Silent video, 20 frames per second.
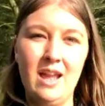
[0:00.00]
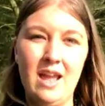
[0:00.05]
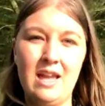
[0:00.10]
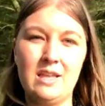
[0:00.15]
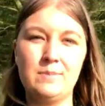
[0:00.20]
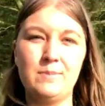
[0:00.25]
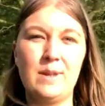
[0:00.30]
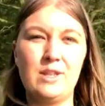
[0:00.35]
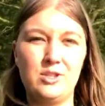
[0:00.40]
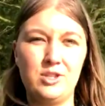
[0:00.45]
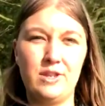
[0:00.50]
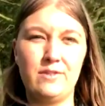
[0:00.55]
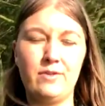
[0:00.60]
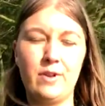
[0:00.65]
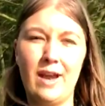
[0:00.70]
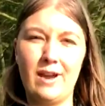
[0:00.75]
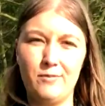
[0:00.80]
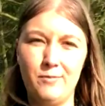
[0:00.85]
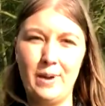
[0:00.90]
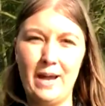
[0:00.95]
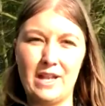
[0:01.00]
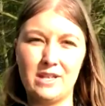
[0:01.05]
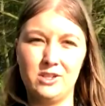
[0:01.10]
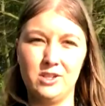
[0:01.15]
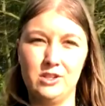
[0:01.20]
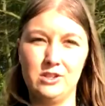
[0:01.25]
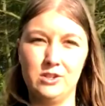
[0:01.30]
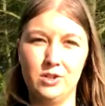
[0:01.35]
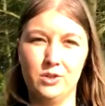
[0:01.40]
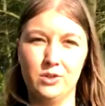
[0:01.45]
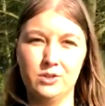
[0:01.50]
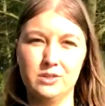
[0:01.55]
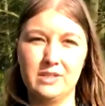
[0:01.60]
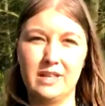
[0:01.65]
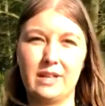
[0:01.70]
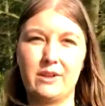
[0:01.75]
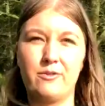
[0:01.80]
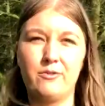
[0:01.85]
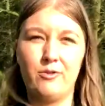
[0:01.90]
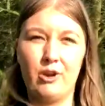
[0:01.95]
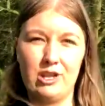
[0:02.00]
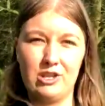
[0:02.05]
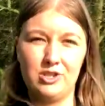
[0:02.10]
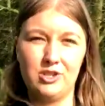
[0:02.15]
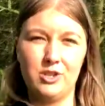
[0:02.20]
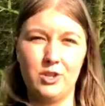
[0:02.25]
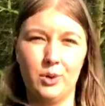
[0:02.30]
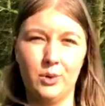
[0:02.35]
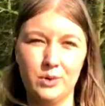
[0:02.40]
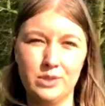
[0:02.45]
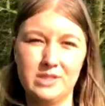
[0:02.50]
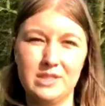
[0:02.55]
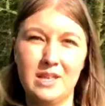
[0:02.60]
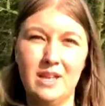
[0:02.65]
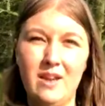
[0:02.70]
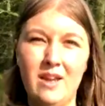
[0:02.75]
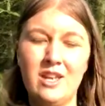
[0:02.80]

especially if you have patio doors like French doors.